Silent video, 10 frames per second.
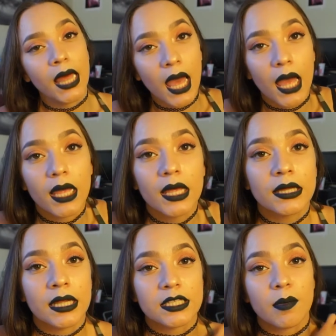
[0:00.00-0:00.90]
stuff like
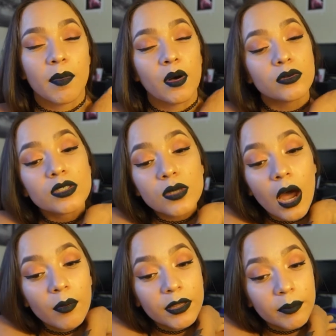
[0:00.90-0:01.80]
that, that's
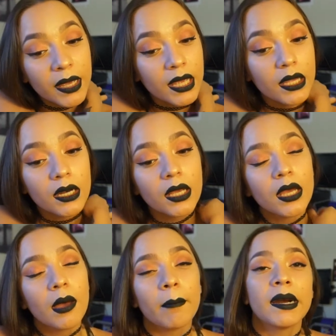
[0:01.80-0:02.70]
supposed to help with the
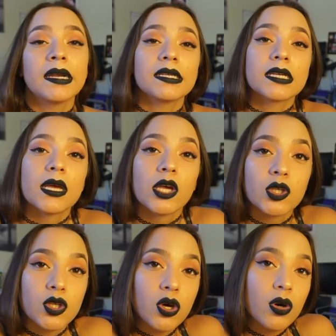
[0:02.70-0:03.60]
pain, but
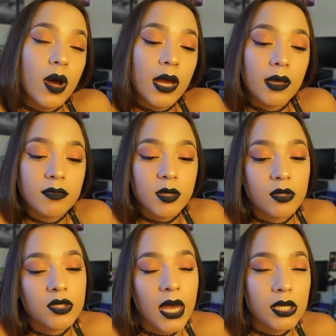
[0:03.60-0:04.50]
it doesn't. So
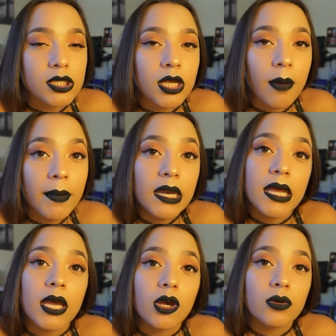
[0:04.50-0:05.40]
I am supposed to
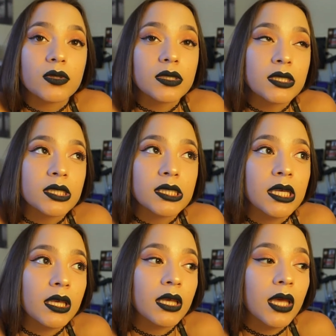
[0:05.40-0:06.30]
actually on Monday go
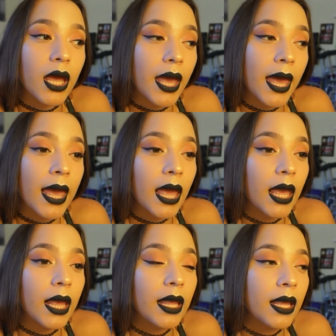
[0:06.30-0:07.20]

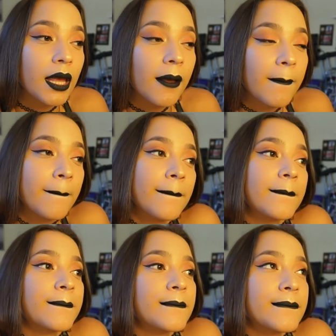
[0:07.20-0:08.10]
see
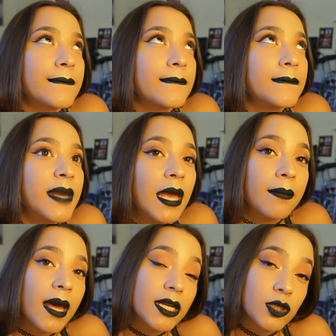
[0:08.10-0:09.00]
a
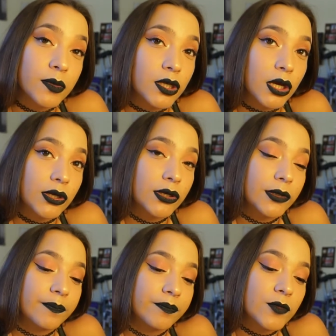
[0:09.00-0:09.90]
pain
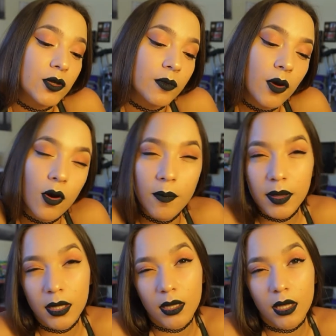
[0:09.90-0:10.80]
management doctor,
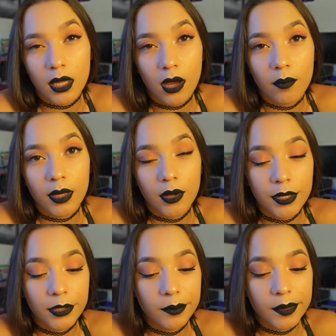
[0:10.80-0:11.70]
so I'm hoping that they
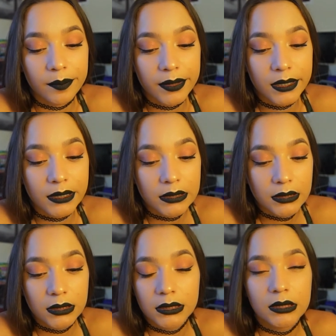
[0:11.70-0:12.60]
can help me out a little
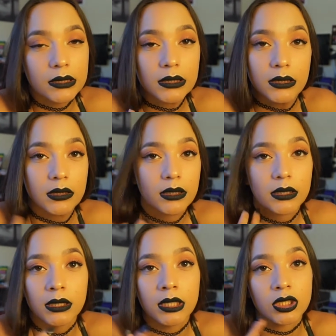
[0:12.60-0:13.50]
bit, because
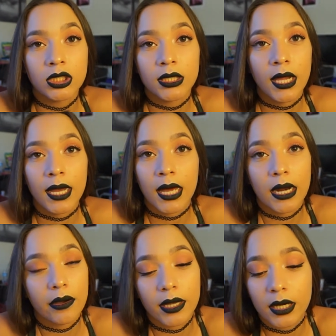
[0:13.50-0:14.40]
the
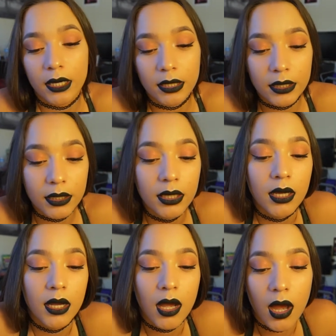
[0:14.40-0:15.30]
shit that I got now ain't
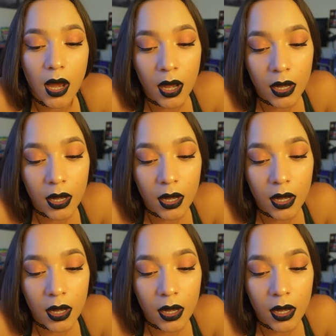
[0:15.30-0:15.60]
cutting it.